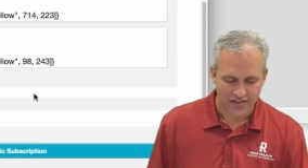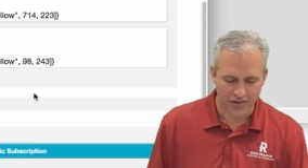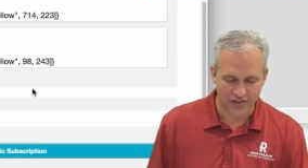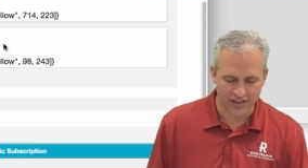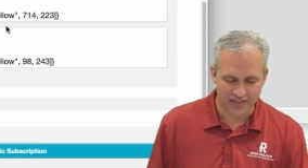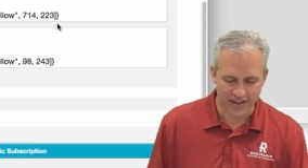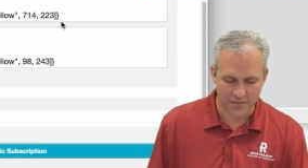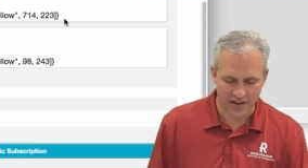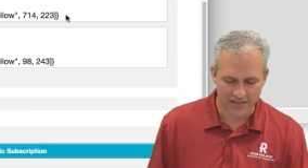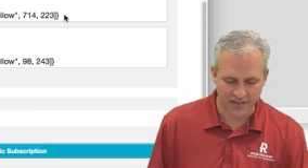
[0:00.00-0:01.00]
totally
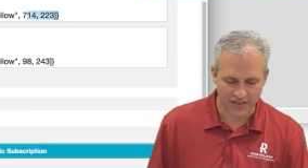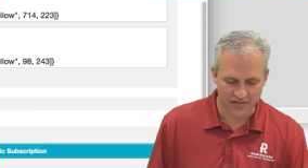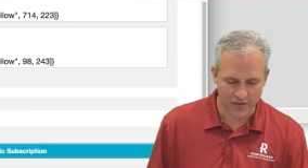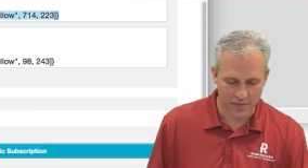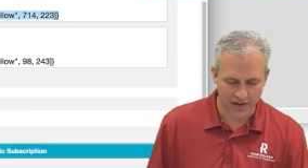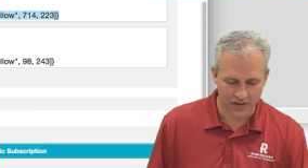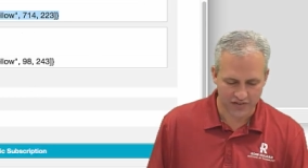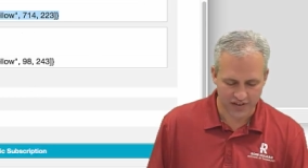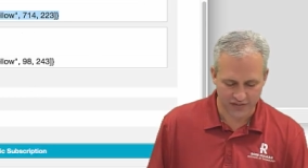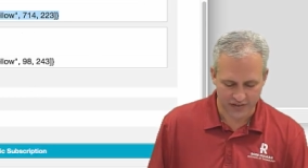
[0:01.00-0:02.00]
send messages from my little
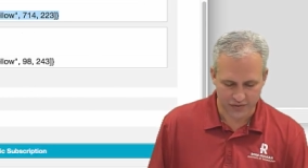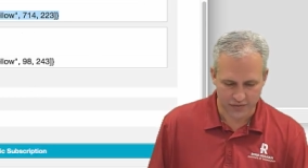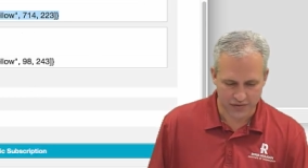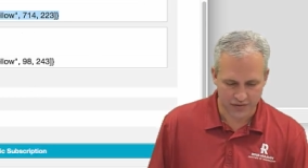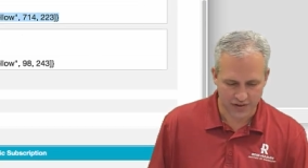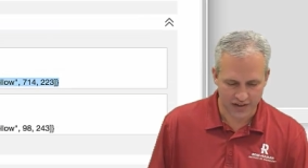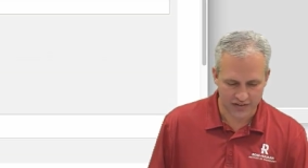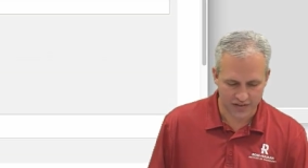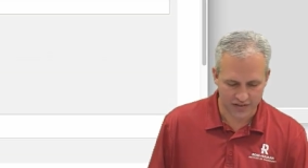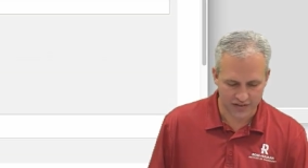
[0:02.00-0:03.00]
sniffing tool too, right?
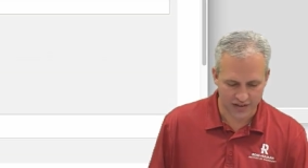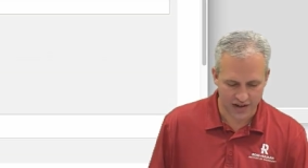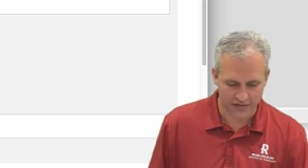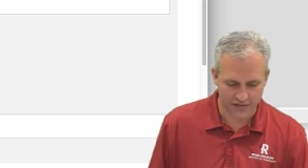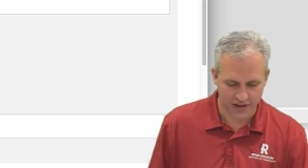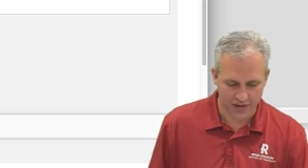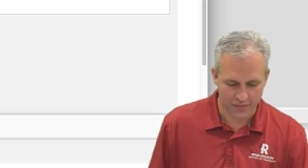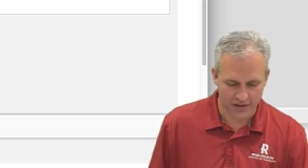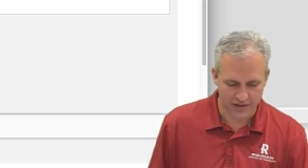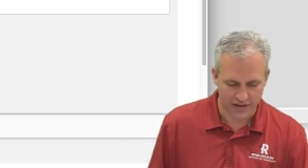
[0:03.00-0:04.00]
So this is kind of
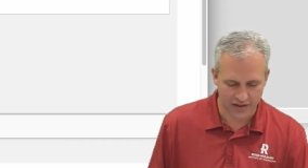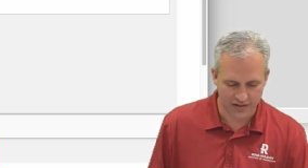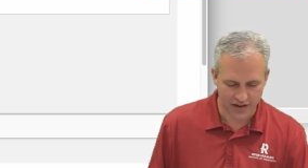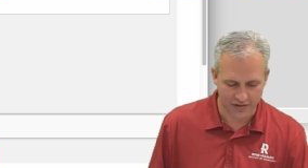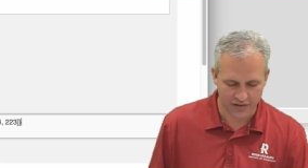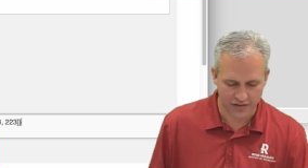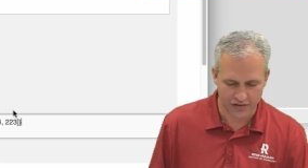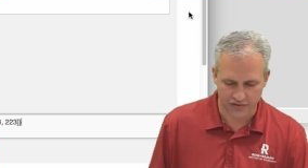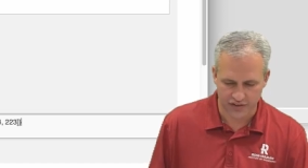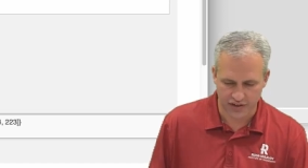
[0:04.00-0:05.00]
fun, but uh, it's not really
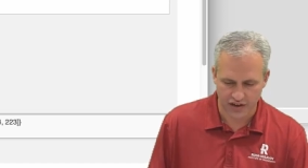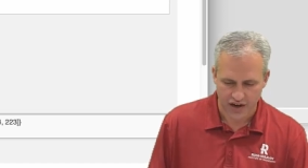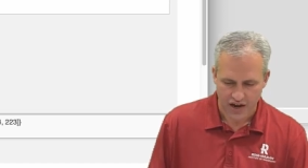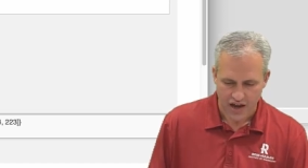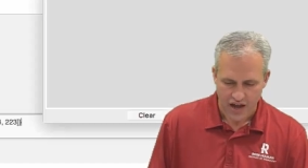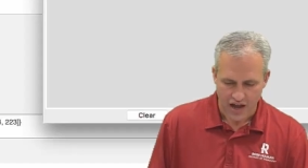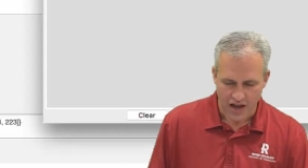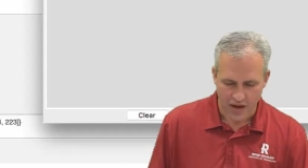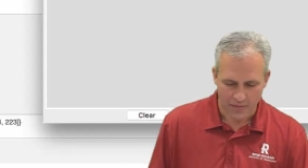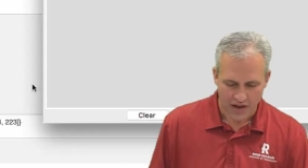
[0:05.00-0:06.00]
useful here.
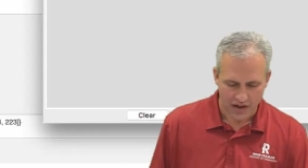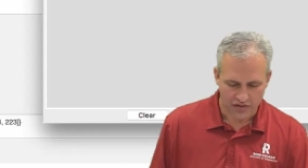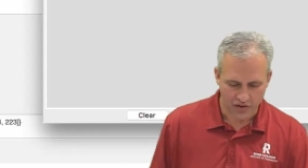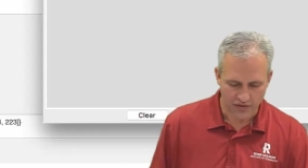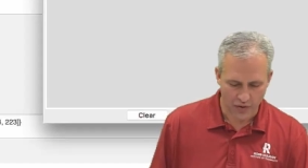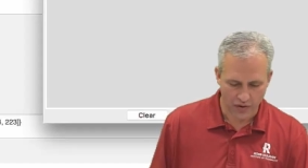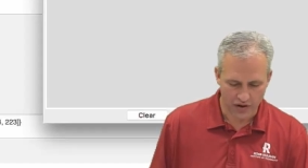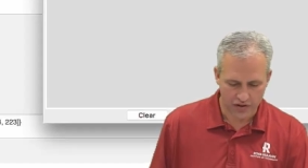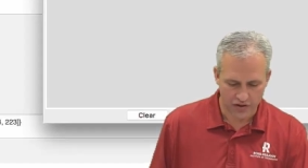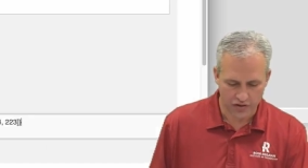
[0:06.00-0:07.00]
Um, and so if I
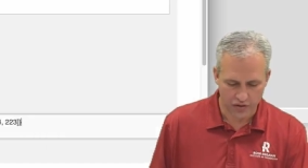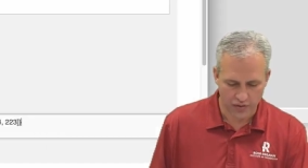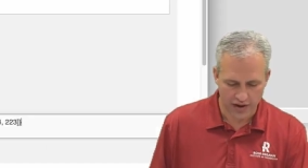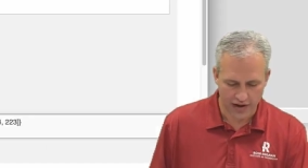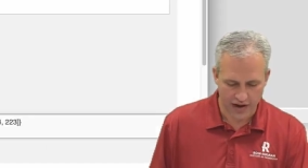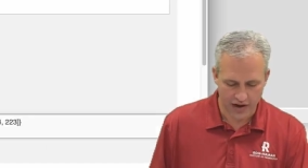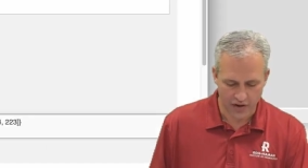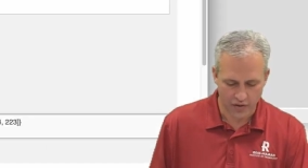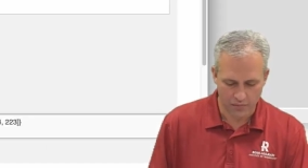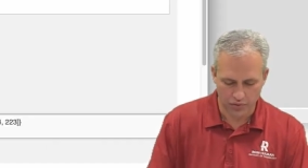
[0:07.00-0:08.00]
wanted to do a, I don't
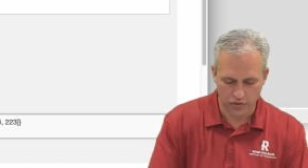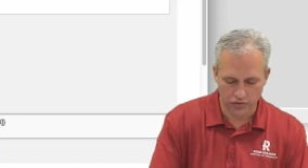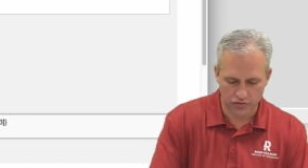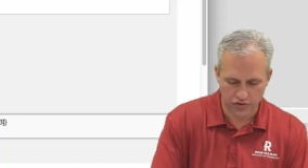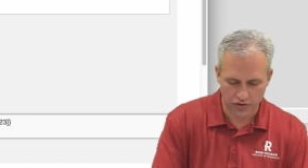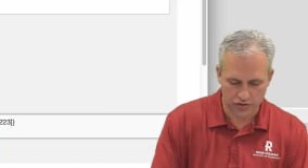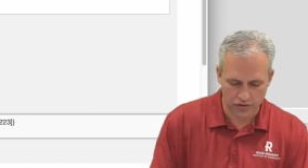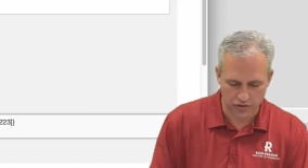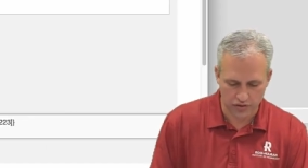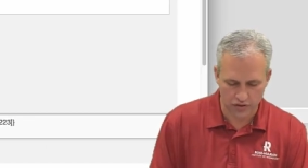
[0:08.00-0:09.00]
know, a blue
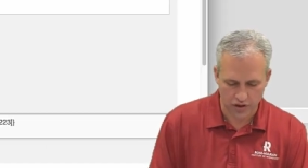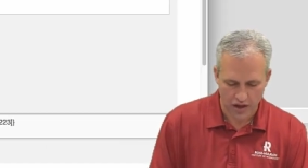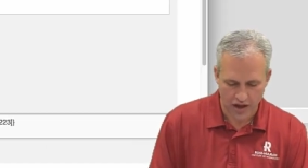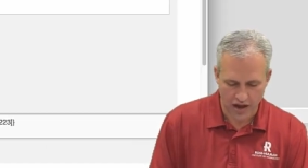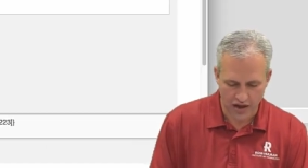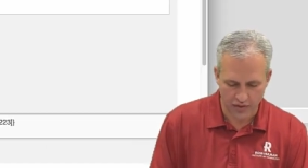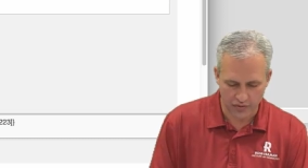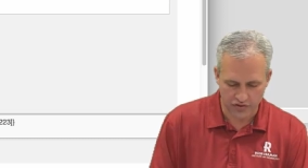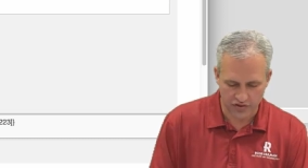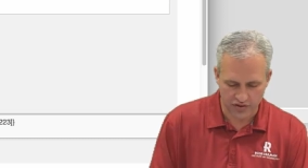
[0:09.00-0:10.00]
circle uh, that
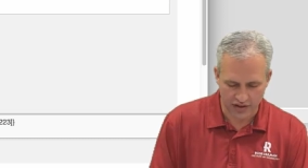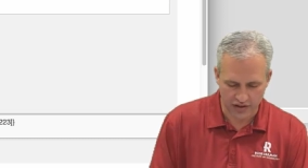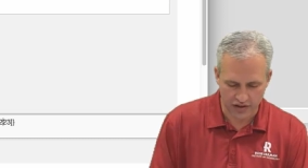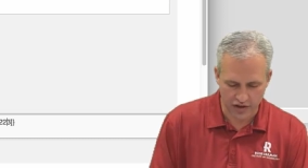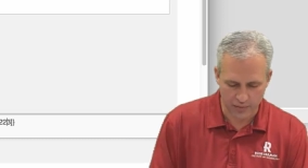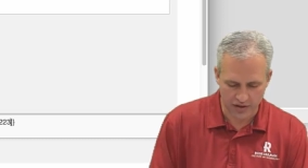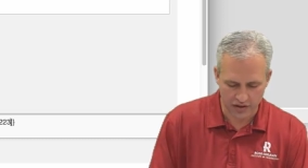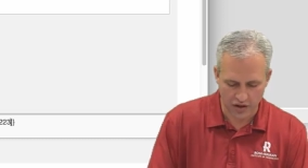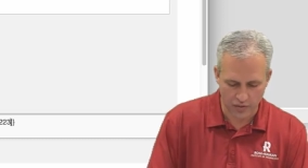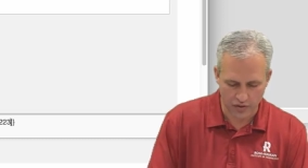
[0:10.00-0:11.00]
was just like a little bit
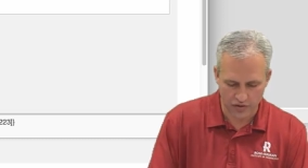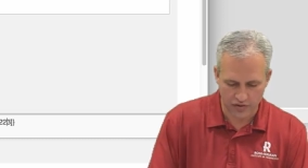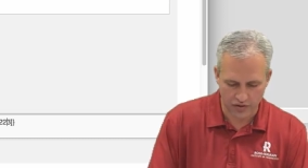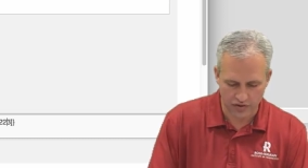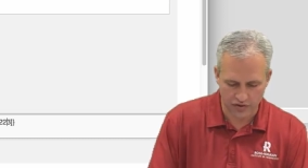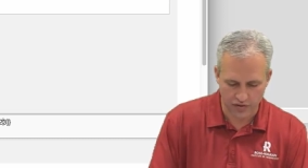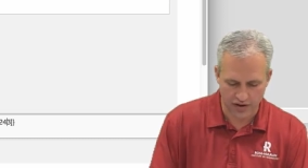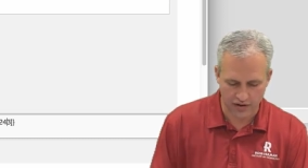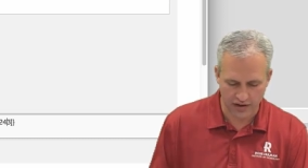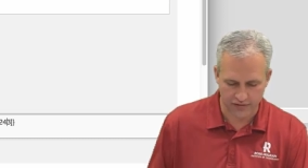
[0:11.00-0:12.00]
lower, so I'll just go
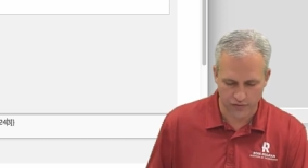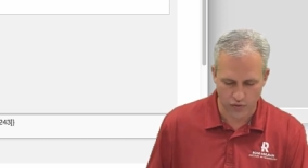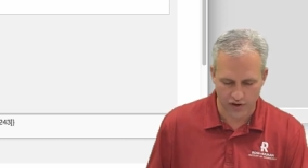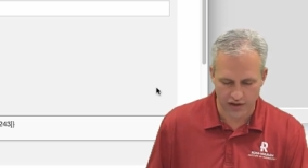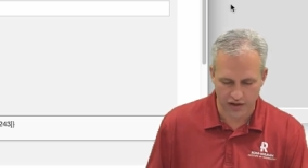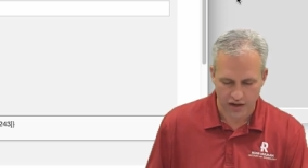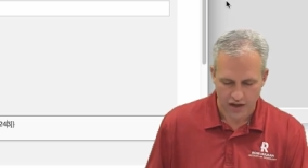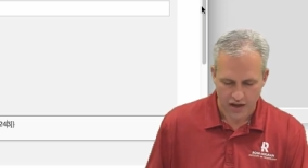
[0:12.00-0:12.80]
down like forty,